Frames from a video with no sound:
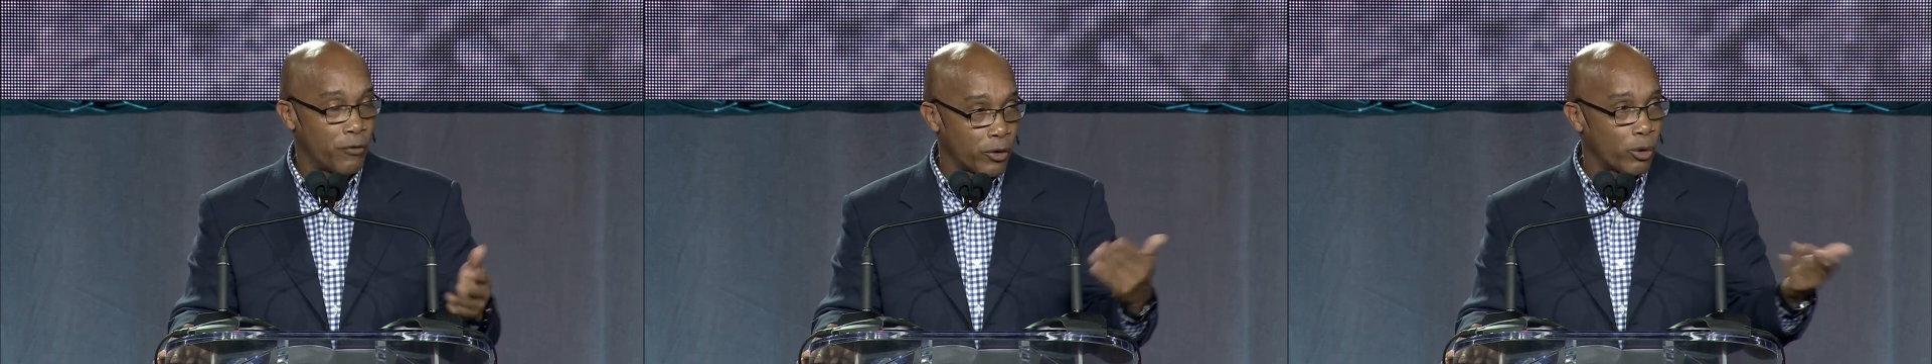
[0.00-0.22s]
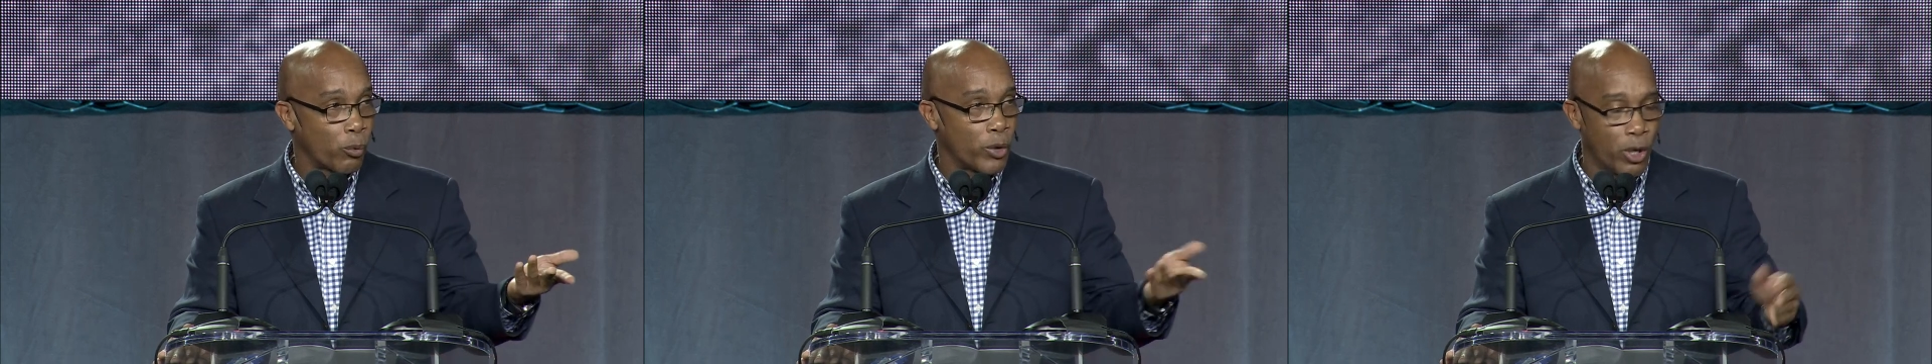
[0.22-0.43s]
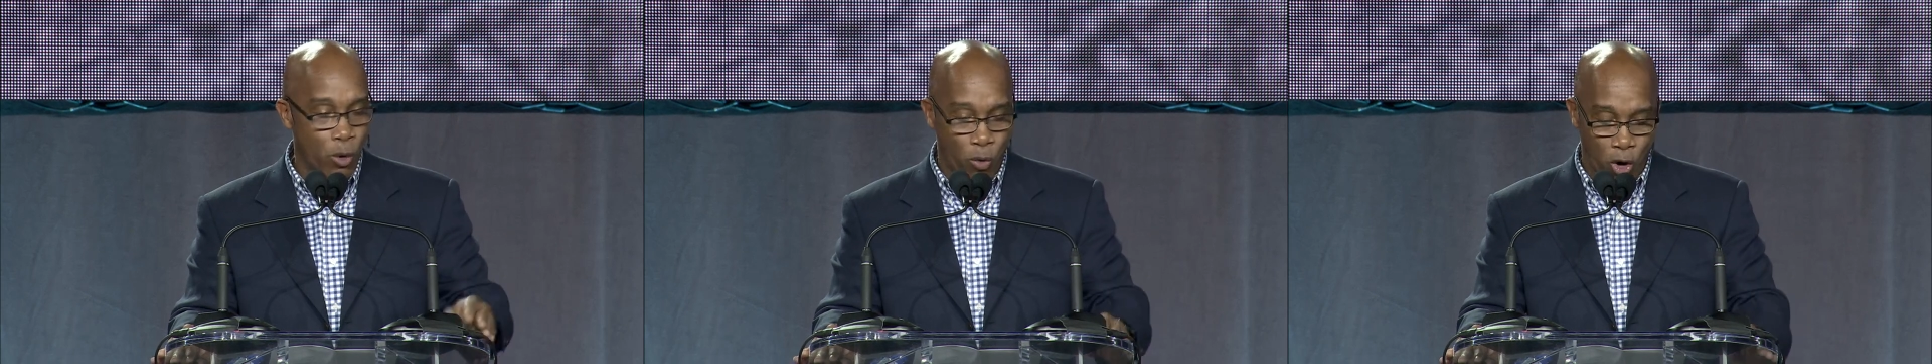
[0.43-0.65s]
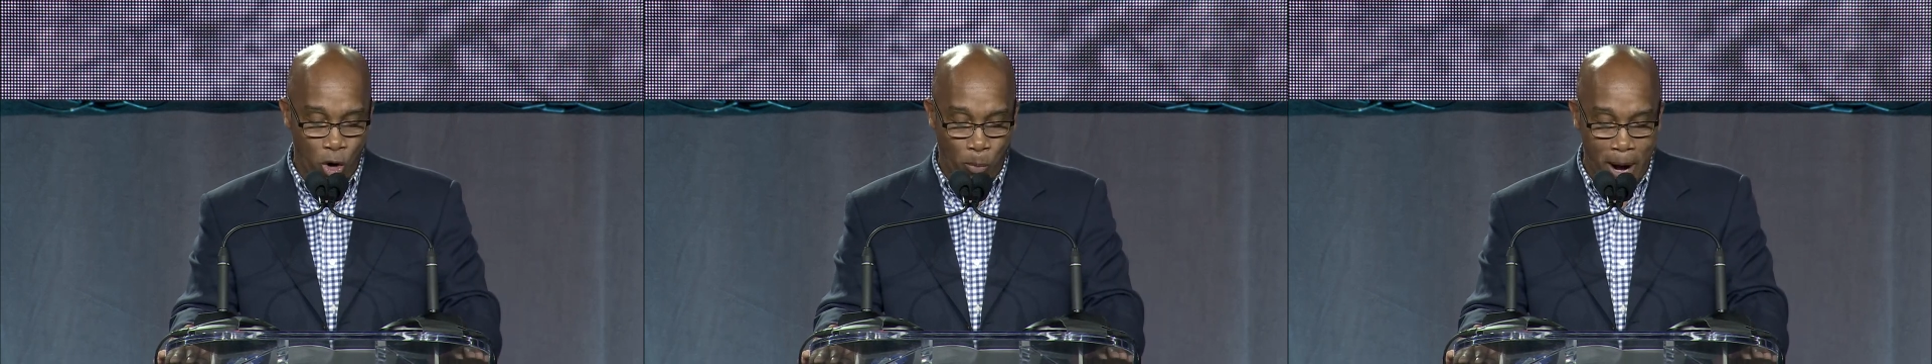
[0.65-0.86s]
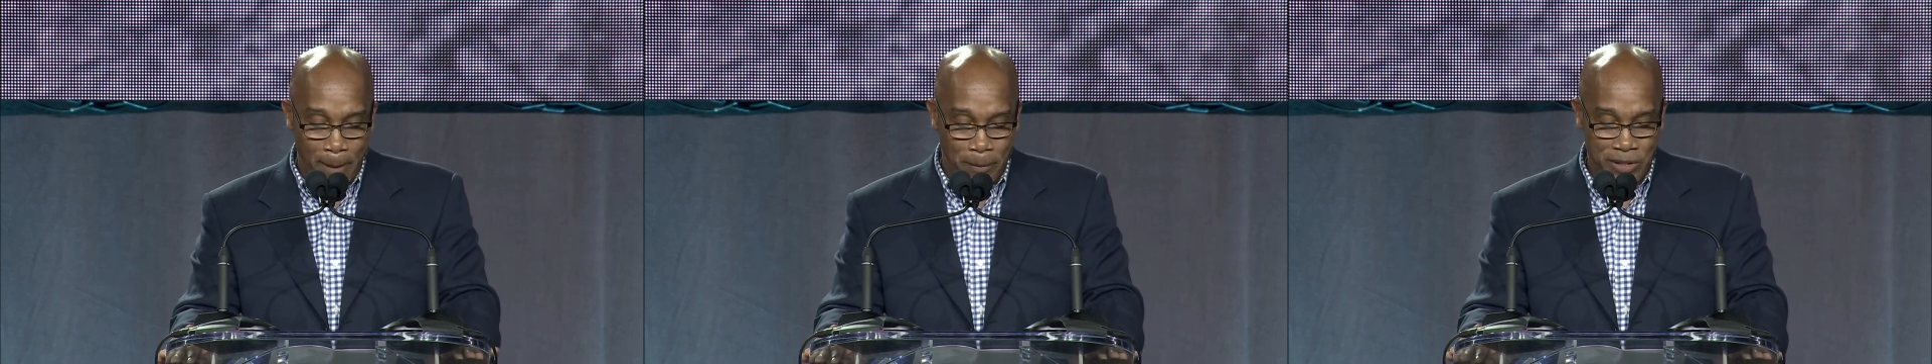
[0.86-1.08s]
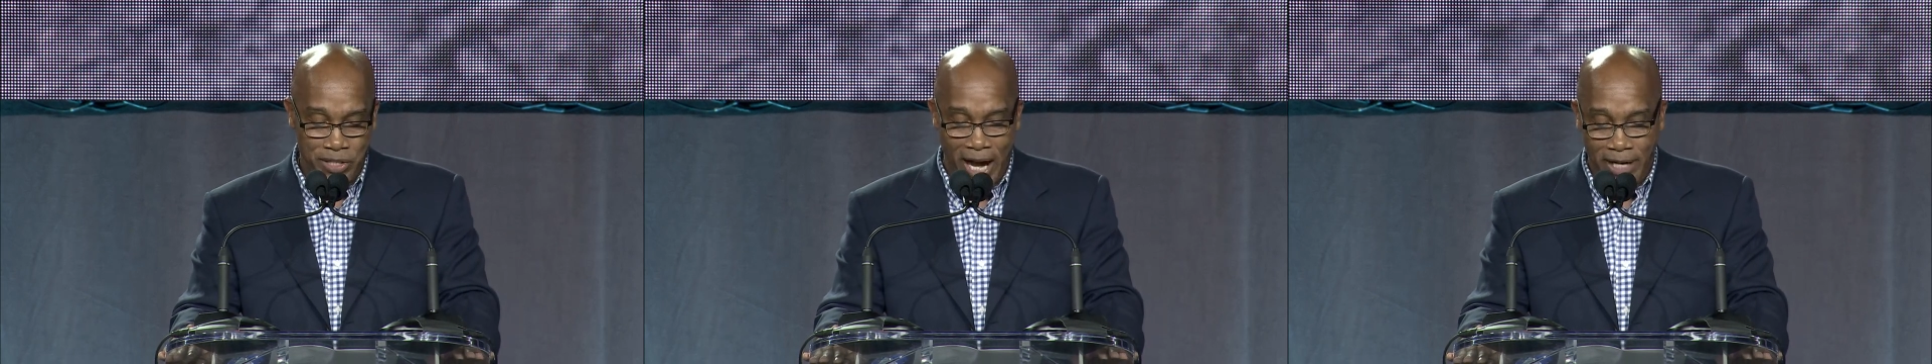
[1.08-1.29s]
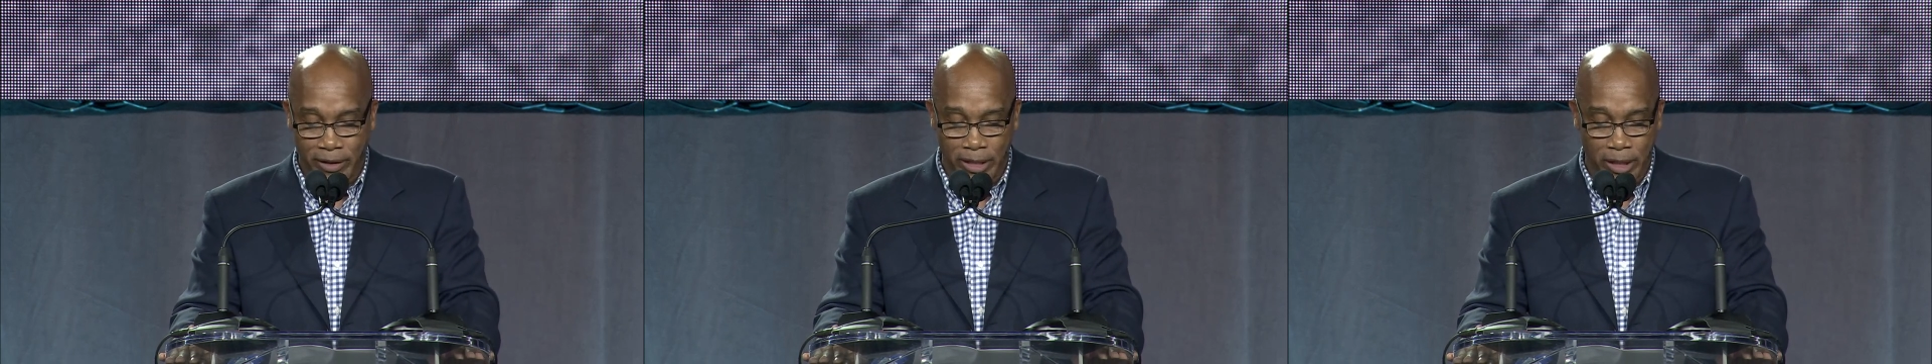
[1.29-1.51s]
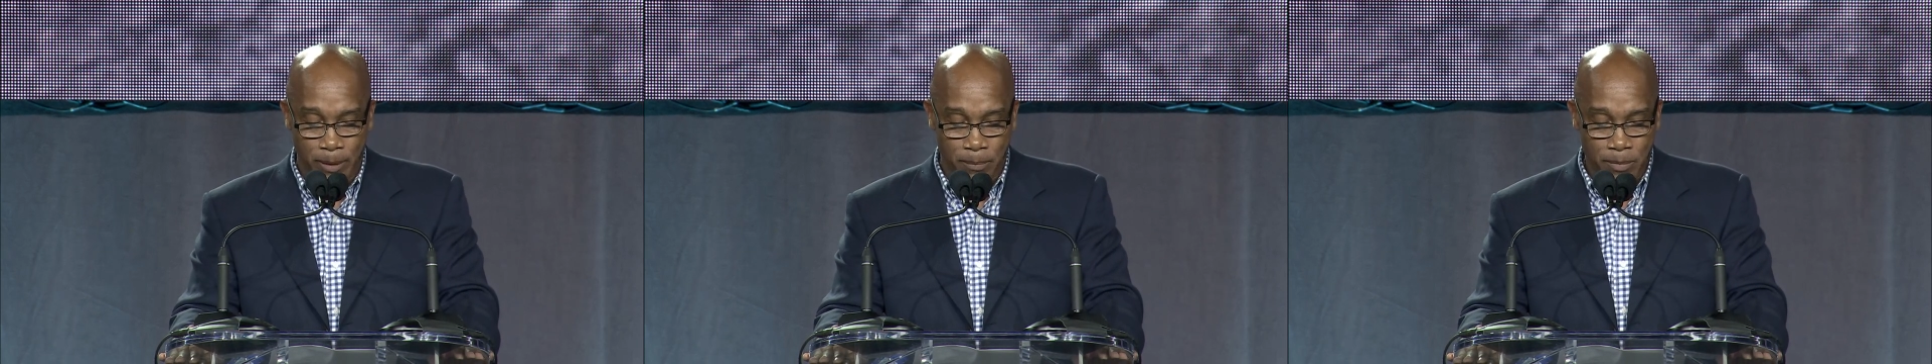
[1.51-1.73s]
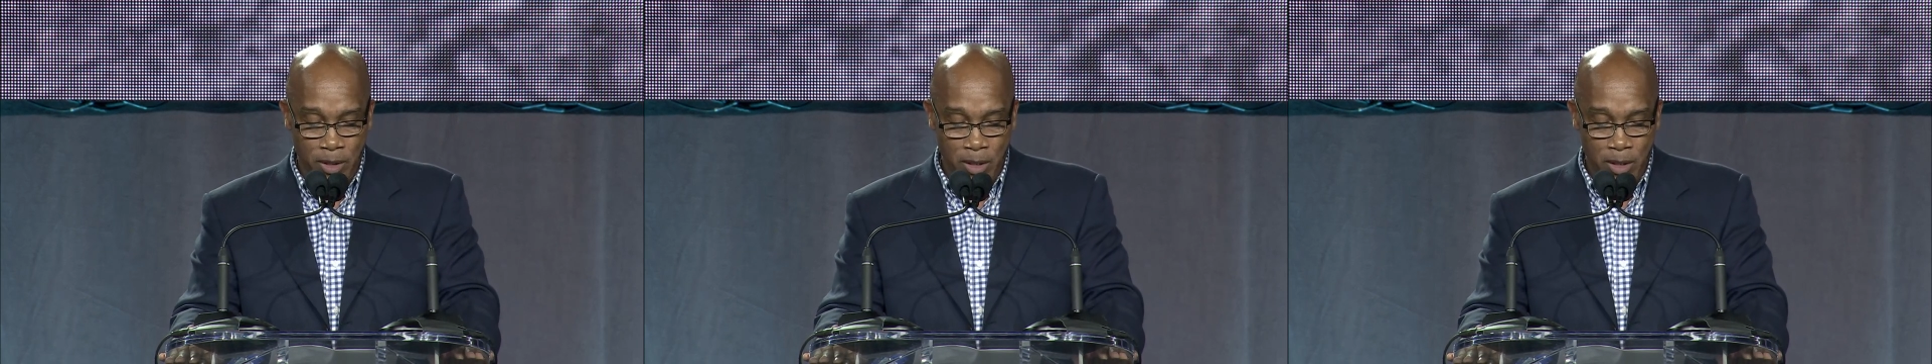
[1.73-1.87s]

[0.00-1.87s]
for the real world by protecting them.